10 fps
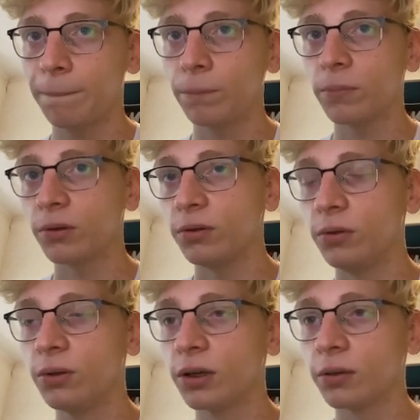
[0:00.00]
But you
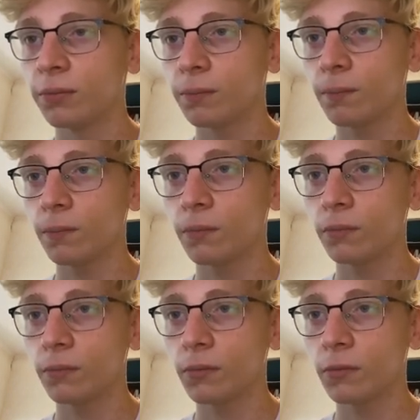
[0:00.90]
can
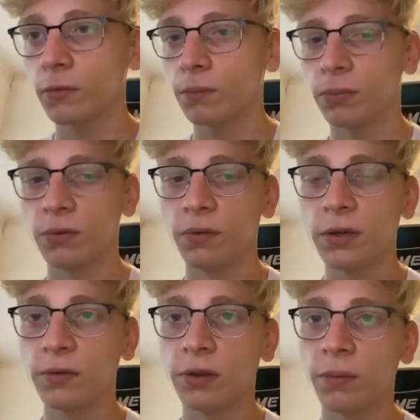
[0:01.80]
provide
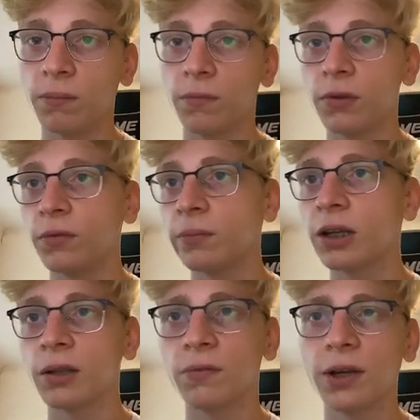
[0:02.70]
for them. If you make
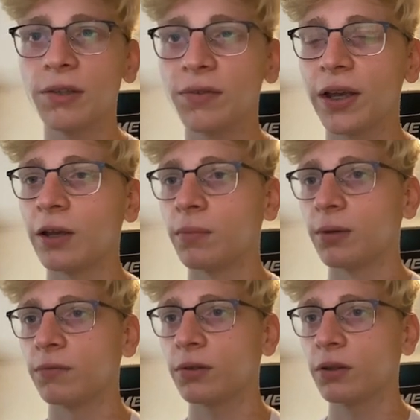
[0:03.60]
like 5k a
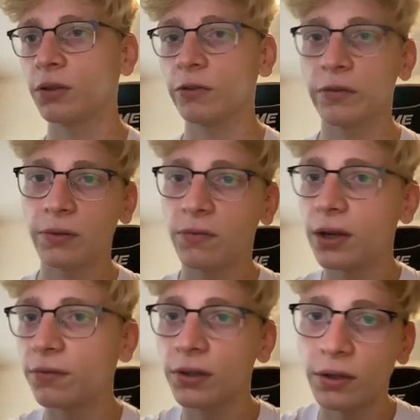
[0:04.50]
month, that's like
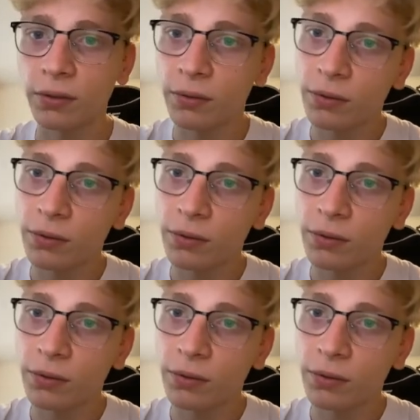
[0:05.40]
5k.